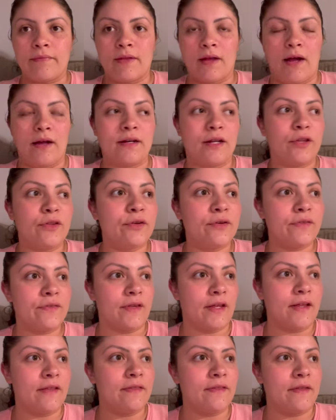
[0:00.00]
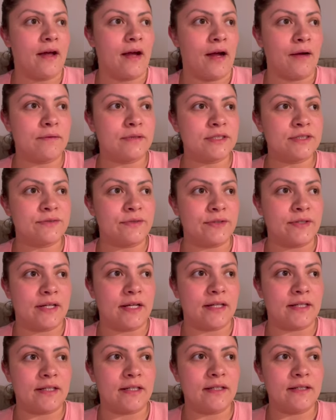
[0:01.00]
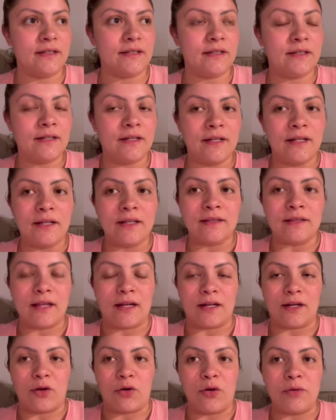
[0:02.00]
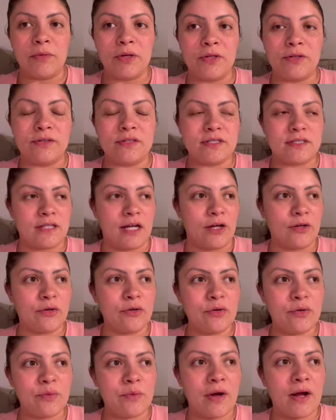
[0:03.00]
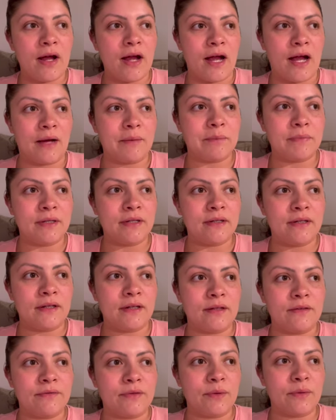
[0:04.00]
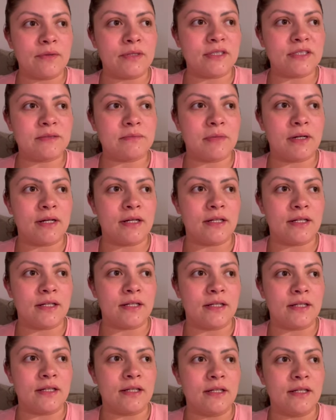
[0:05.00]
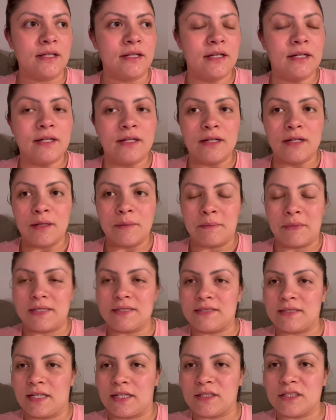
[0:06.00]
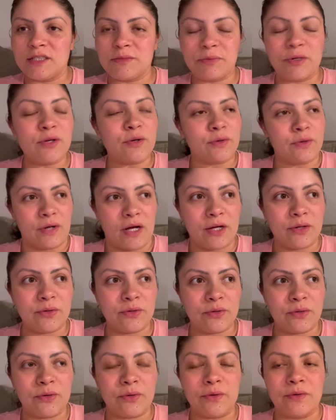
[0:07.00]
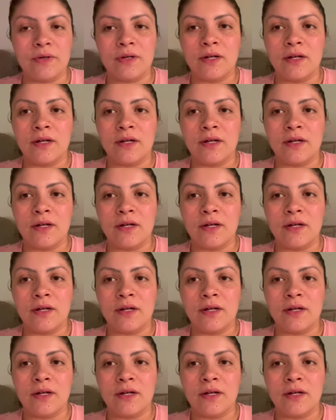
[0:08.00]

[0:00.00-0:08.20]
Another thing that I was forgetting, that, oh my goodness, I don't know what happened. If it was my setting spray or I don't know.